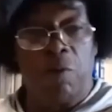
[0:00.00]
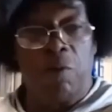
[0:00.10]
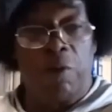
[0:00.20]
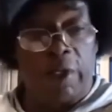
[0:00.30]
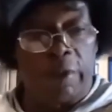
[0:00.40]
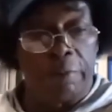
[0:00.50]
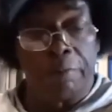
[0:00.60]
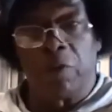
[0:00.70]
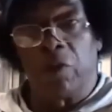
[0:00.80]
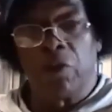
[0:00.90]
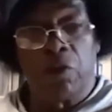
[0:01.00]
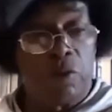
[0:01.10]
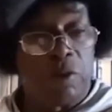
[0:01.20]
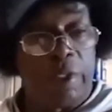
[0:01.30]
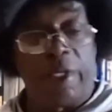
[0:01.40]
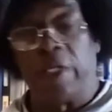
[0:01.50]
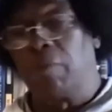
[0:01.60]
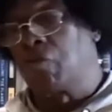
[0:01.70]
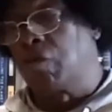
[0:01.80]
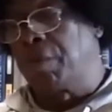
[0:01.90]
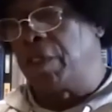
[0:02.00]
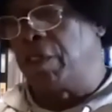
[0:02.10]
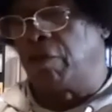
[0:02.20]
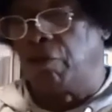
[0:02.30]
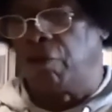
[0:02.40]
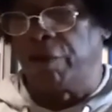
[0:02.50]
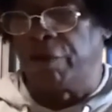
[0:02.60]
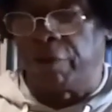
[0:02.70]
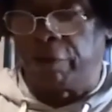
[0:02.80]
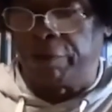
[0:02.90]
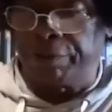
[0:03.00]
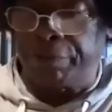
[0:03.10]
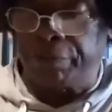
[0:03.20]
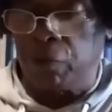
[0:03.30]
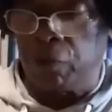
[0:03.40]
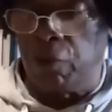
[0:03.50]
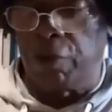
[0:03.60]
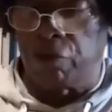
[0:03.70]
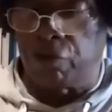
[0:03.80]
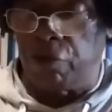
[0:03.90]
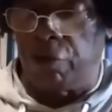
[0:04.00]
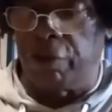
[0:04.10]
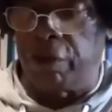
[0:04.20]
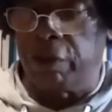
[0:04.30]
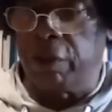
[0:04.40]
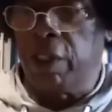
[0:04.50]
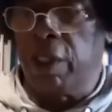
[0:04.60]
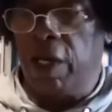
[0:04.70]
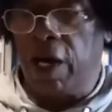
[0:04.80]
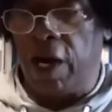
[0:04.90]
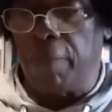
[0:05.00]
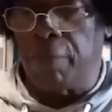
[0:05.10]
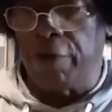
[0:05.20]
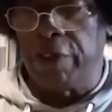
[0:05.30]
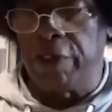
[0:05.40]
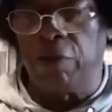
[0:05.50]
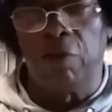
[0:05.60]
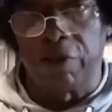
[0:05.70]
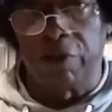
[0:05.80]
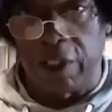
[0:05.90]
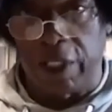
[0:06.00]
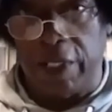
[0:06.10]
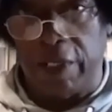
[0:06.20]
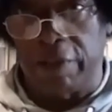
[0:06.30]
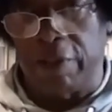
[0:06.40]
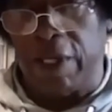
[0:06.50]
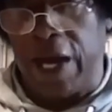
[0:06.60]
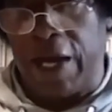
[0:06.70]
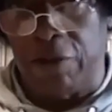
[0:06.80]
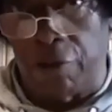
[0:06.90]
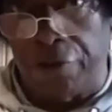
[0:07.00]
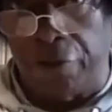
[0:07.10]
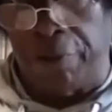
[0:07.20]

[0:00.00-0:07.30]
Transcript: One who claims to be a lawyer or an attorney operating on the land at North